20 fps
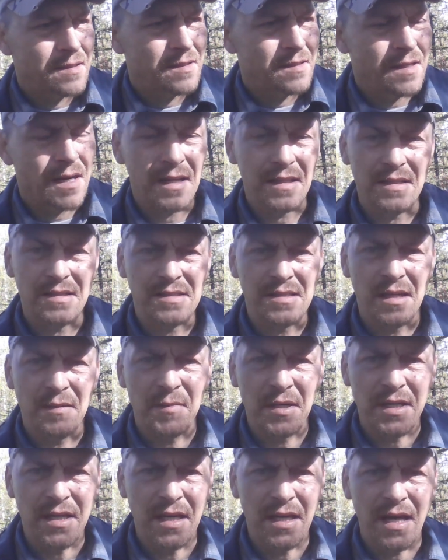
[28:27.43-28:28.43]
God, the
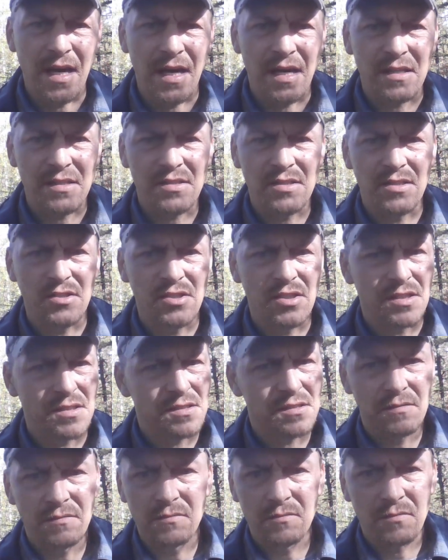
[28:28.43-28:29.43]
stomach he has to just,
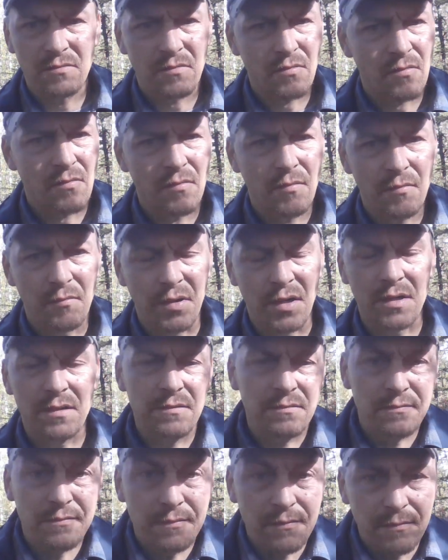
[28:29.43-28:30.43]
but
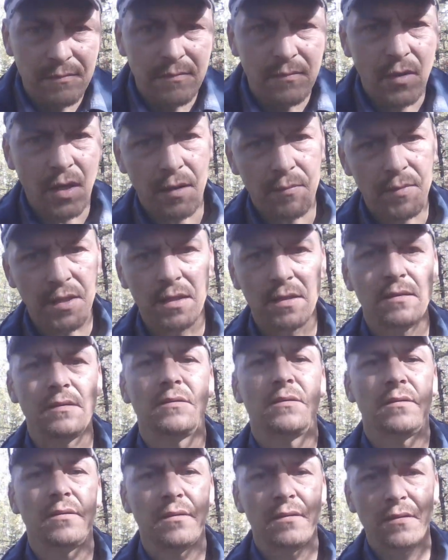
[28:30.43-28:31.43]
I mean,
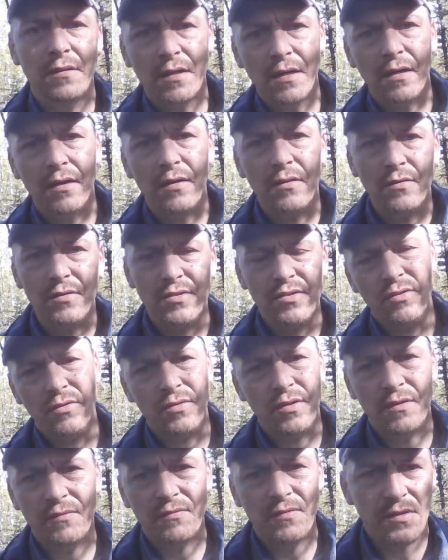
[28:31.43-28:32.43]
you know, it's no
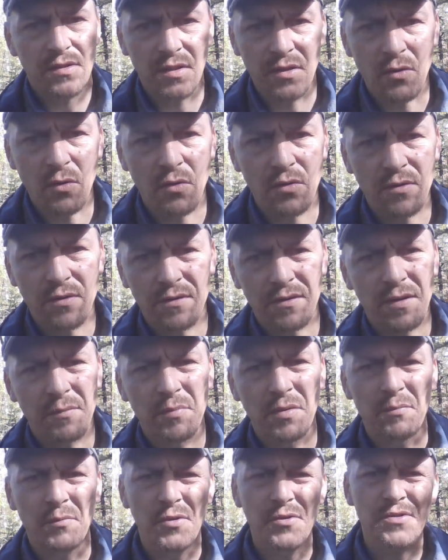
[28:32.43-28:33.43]
different than quartering
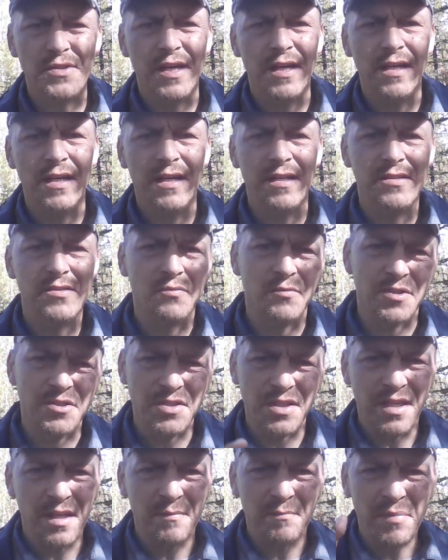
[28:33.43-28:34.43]
up a moose, I guess. Once
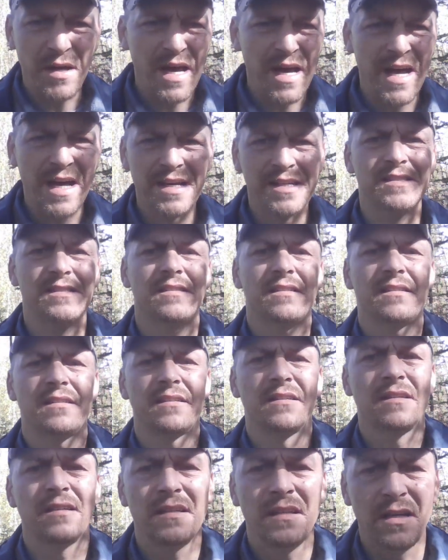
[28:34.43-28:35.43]
you get past,
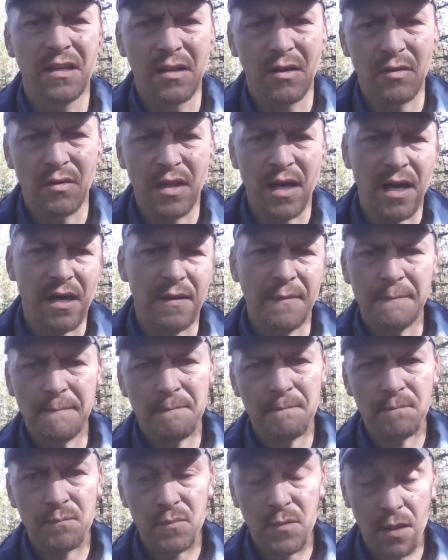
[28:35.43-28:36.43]
you know, that
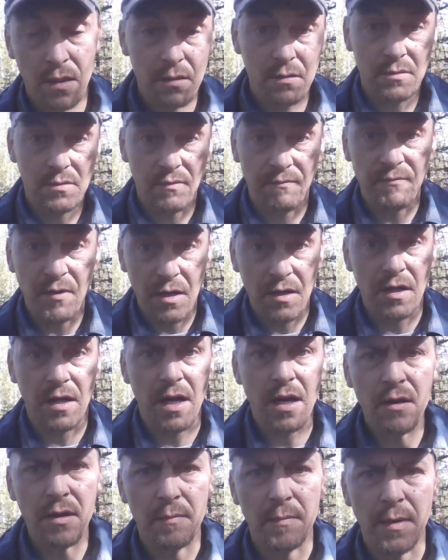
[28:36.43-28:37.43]
it's a fucking
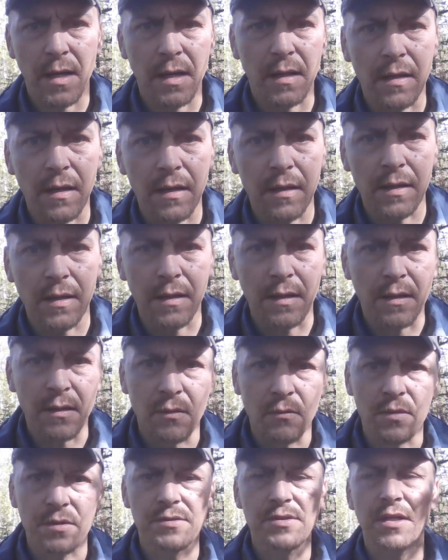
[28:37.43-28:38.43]
hairy man there, you know.
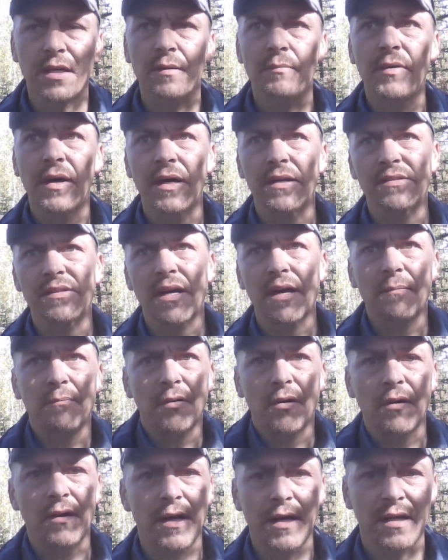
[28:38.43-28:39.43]
Once you get past that
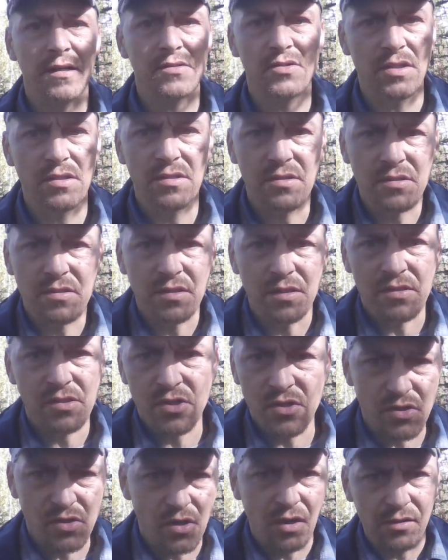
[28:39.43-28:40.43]
part, I guess it's it's
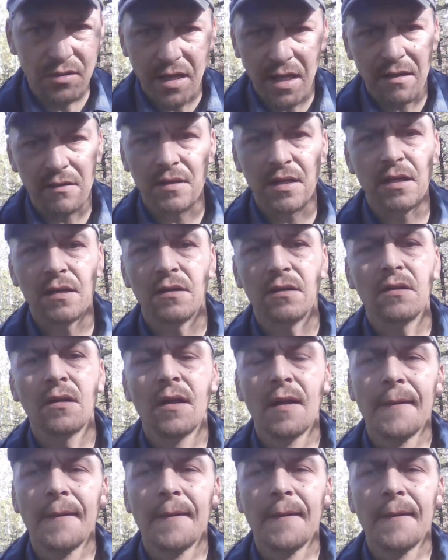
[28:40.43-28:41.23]
just all downhill.